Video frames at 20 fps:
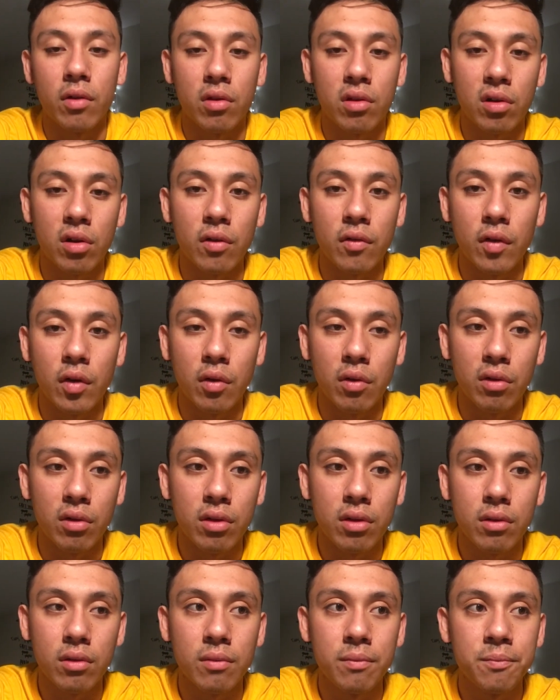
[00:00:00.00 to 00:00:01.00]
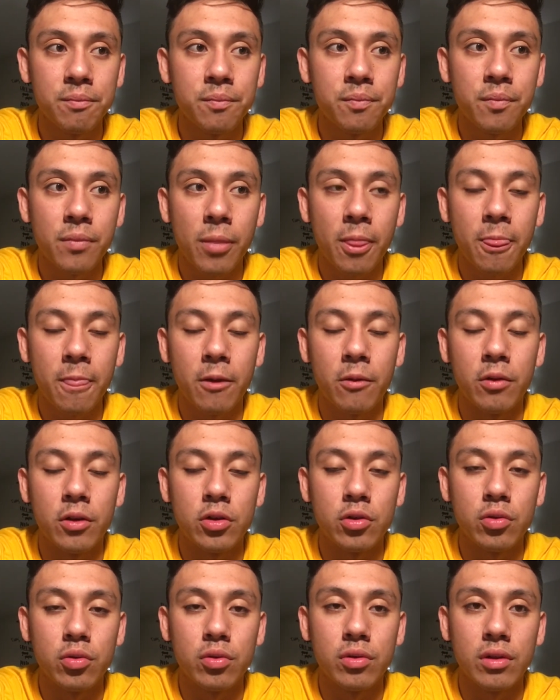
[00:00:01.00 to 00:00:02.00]
servos,
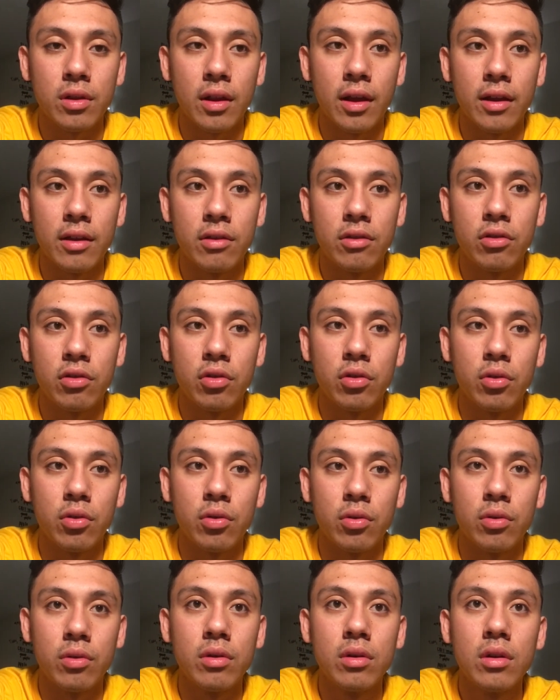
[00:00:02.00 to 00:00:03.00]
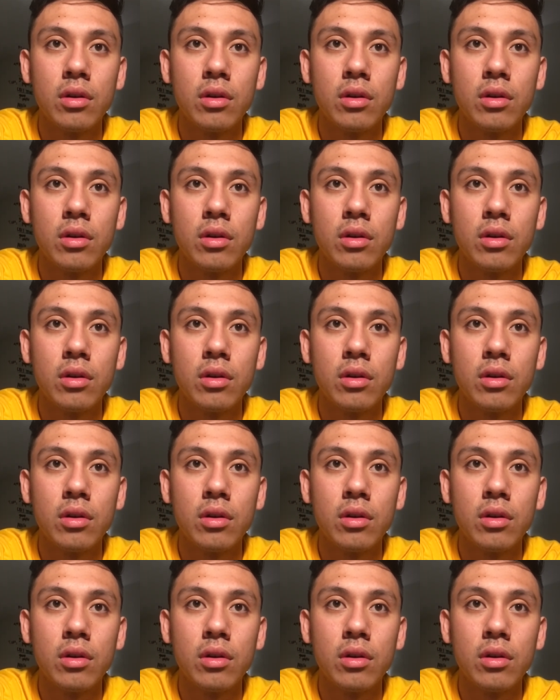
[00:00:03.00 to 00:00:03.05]
which led to